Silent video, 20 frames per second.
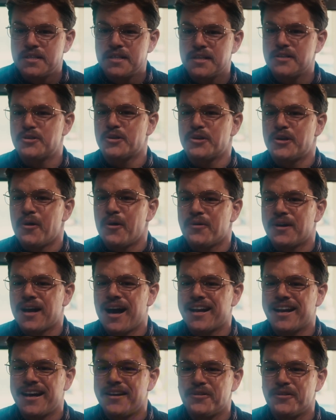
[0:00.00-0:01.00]
he
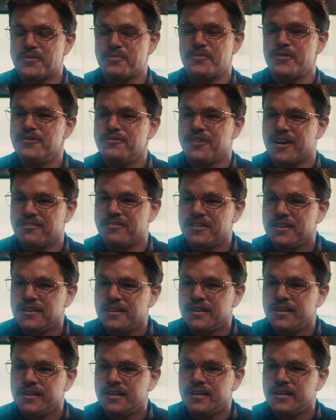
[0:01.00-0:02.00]
fabricated the story about the
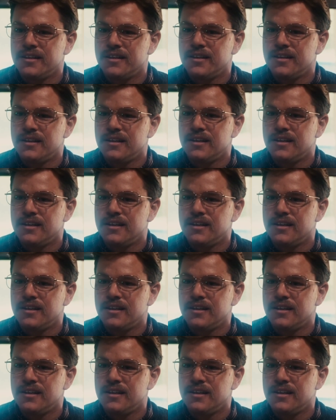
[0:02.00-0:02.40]
mole and